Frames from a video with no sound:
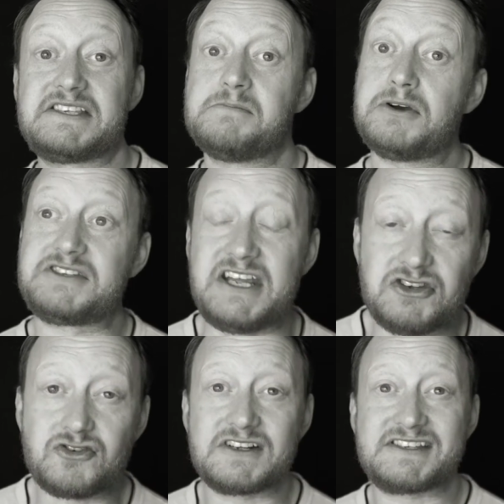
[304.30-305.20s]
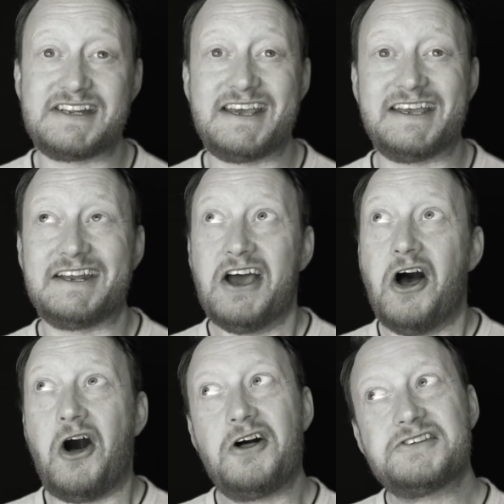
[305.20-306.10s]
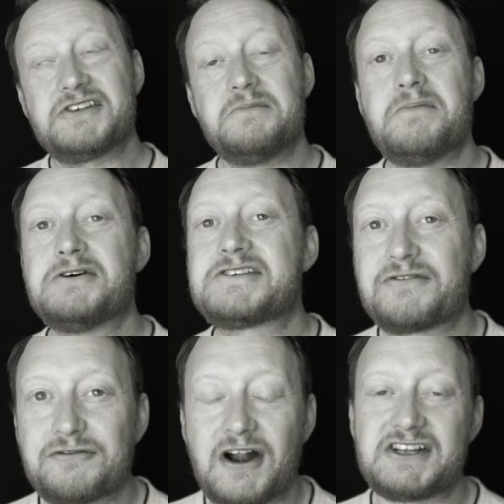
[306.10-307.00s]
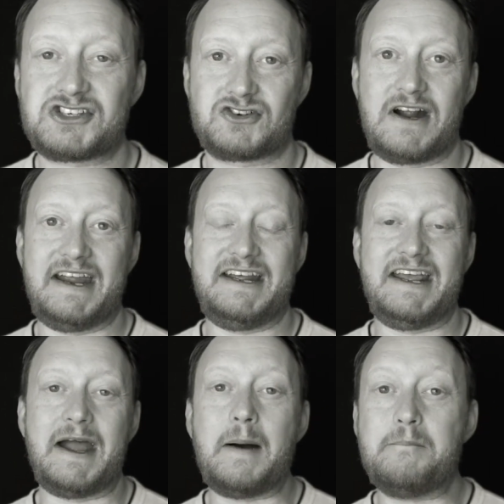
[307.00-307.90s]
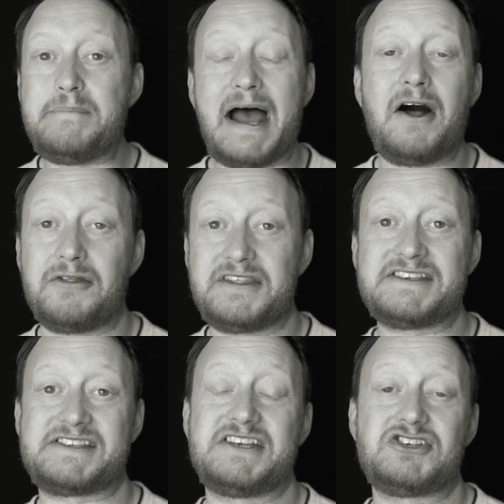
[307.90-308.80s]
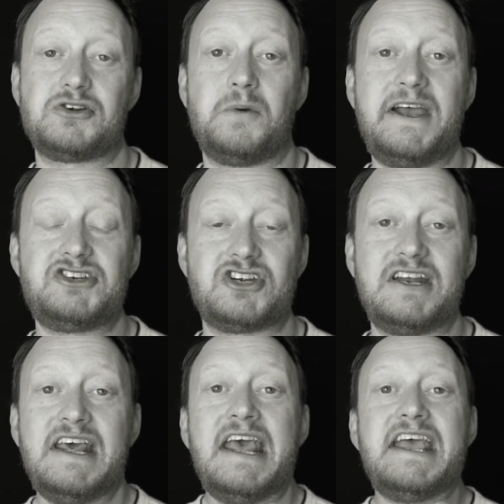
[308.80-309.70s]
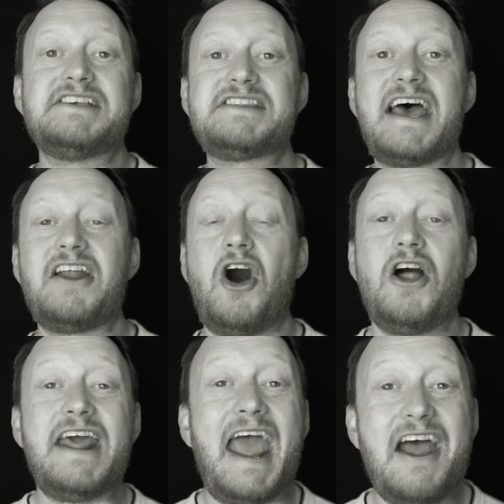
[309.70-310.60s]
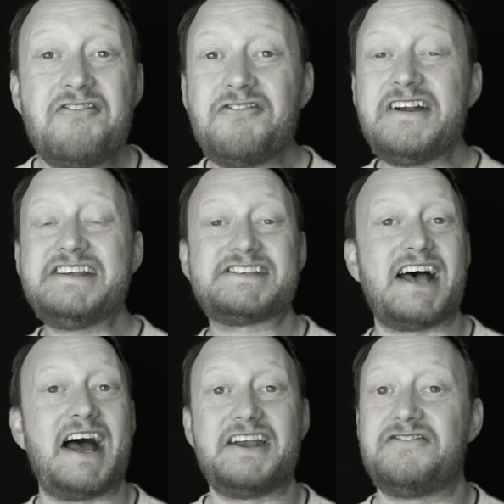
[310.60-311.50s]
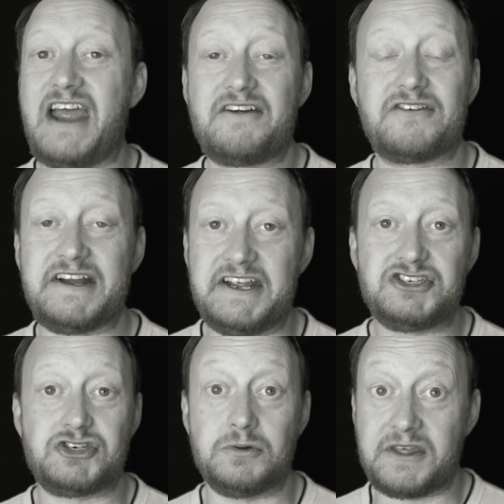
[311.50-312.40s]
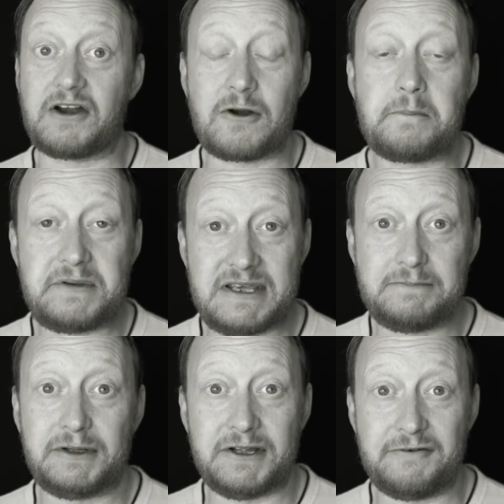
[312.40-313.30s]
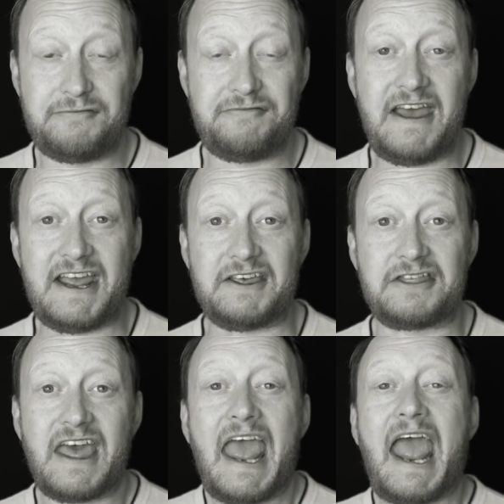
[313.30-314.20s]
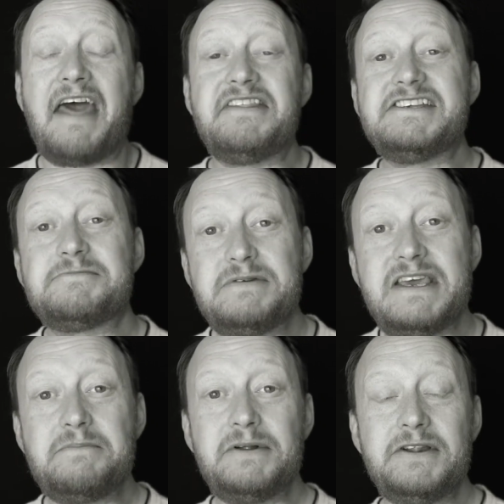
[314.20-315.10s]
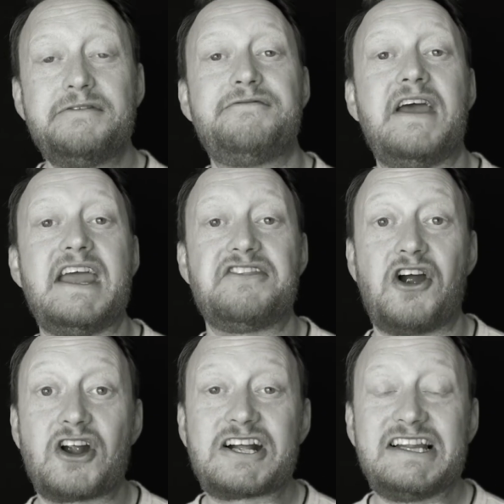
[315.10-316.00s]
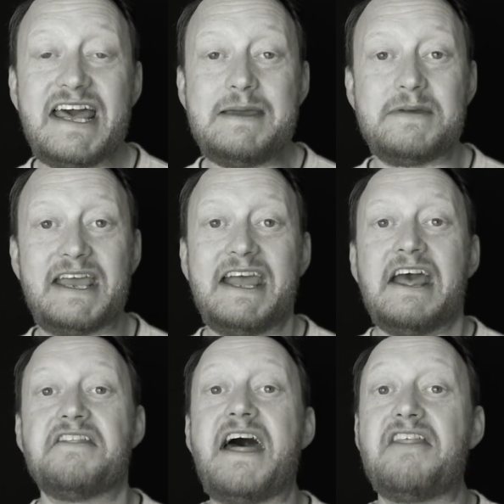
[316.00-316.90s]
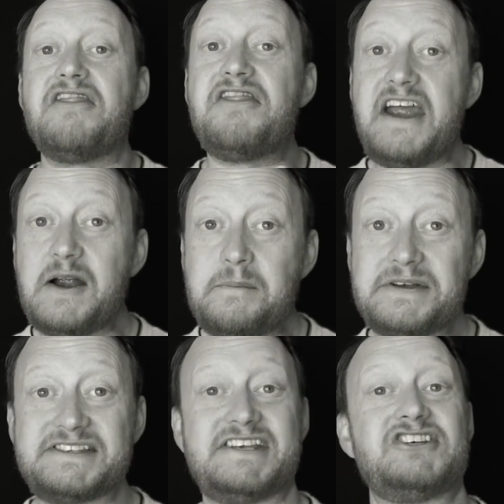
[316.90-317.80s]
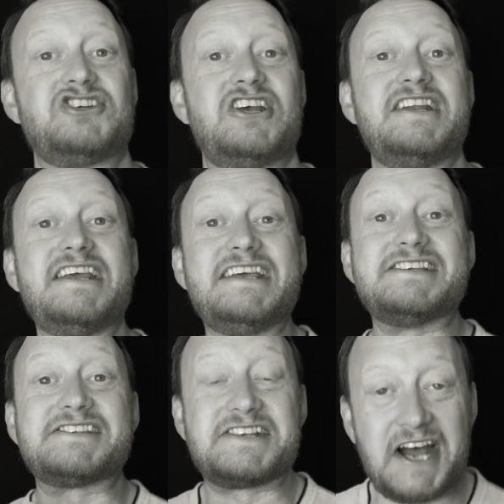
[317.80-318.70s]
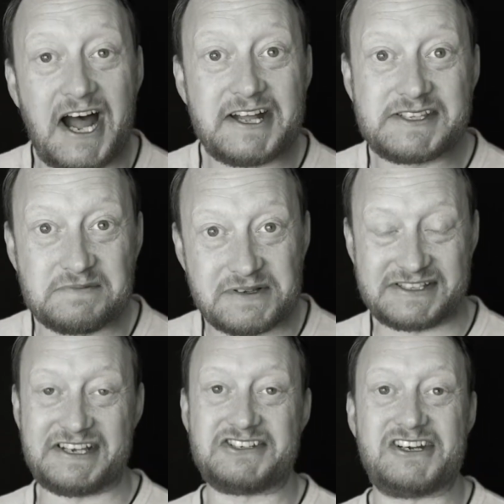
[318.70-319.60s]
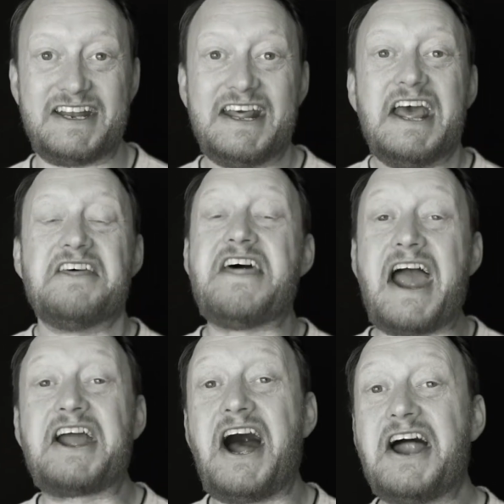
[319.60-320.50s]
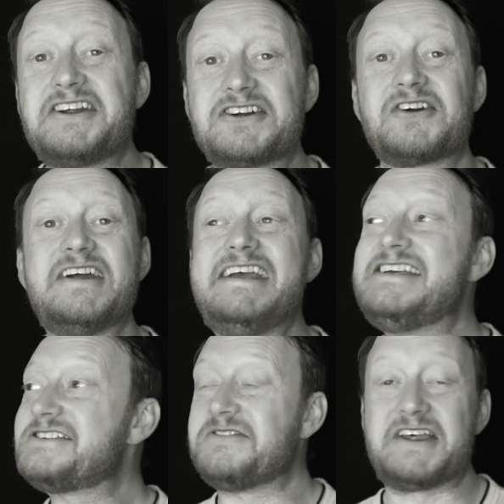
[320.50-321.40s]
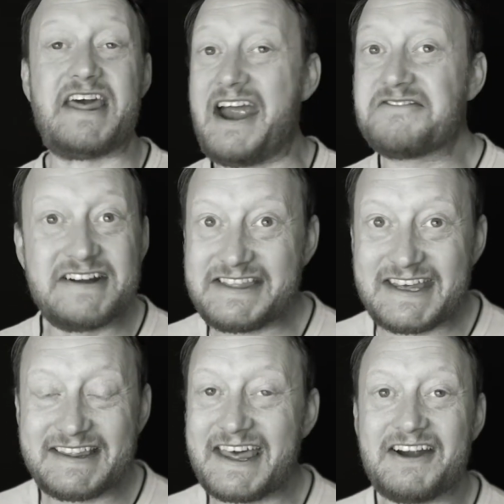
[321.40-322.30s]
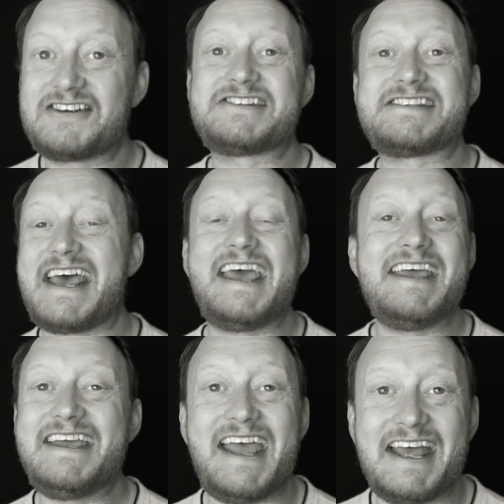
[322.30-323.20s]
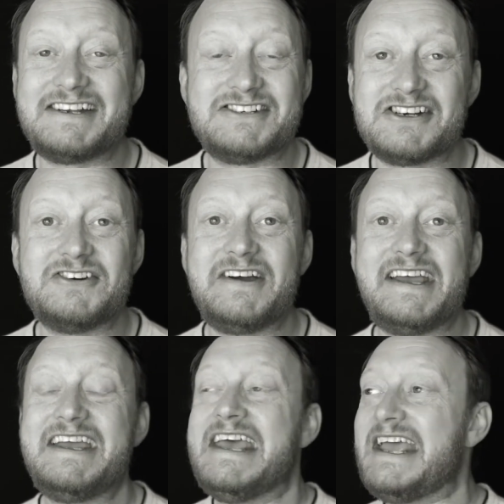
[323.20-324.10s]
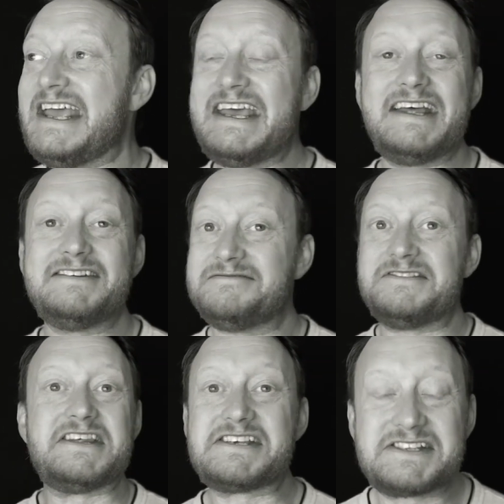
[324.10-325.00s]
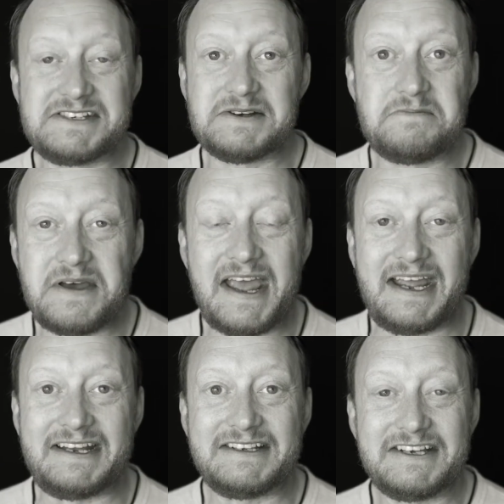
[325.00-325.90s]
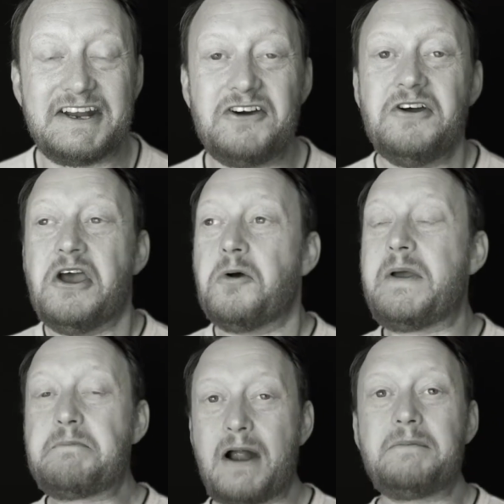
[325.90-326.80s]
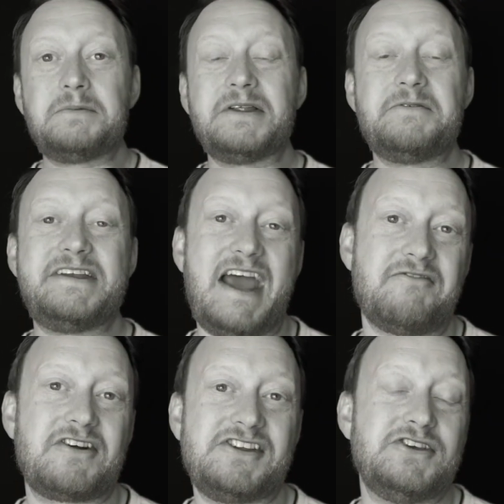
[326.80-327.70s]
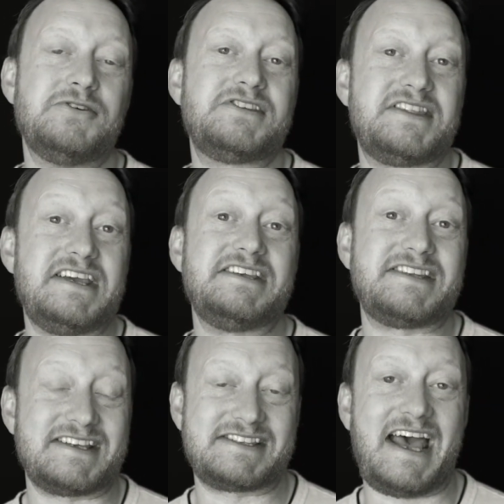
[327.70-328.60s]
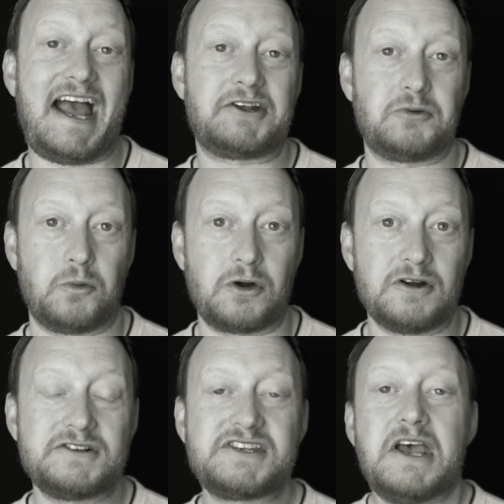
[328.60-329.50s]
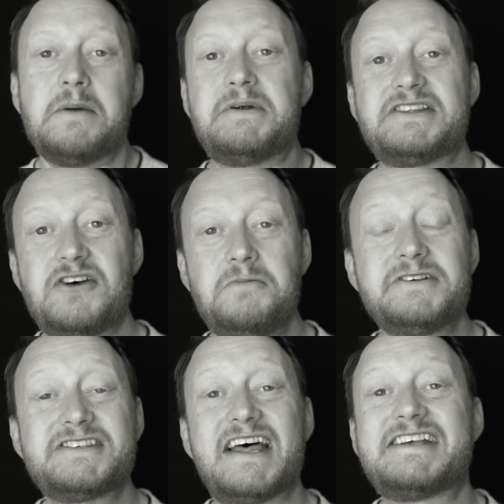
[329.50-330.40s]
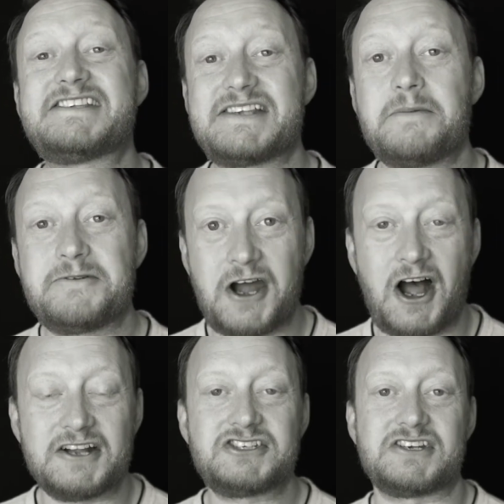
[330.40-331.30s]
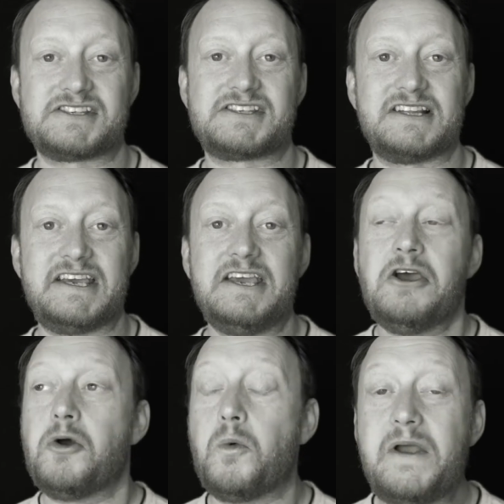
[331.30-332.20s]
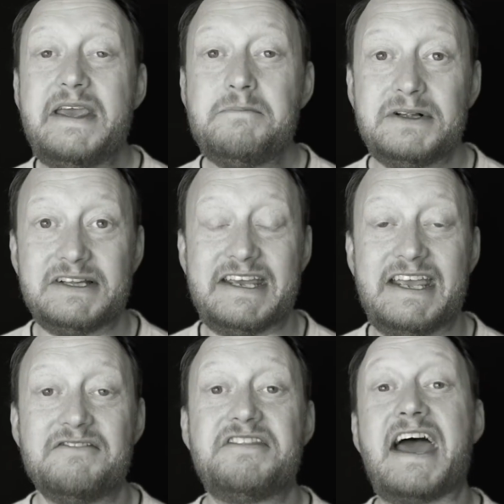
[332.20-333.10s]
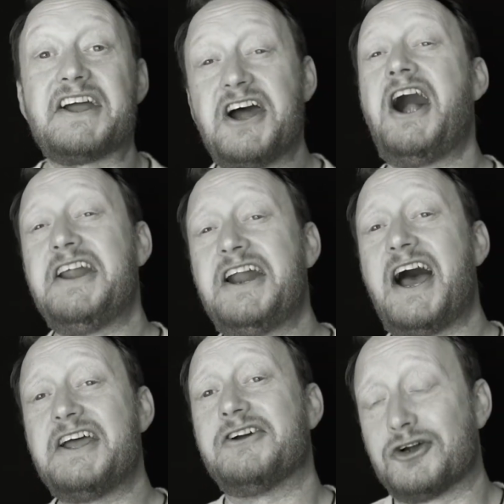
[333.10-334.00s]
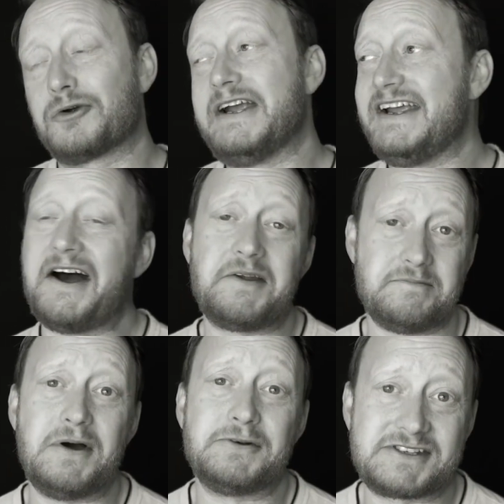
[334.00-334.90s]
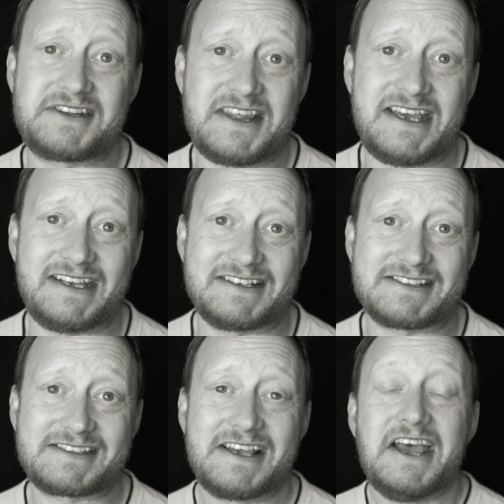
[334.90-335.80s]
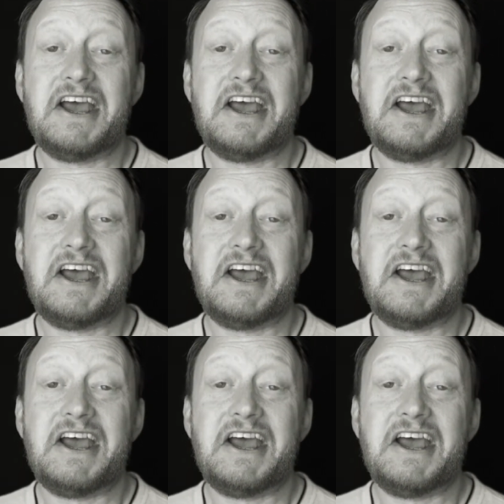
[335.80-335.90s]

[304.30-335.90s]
is most interesting and also most frustrating about this situation is that on every side of every issue, there are people of faith. And these people of faith are claiming that their position is God's position, that God agrees with with everything they are saying and doing in this debate. You know, we probably would never use these exact words, but it's almost like subconsciously we believe that God and I agree on most things.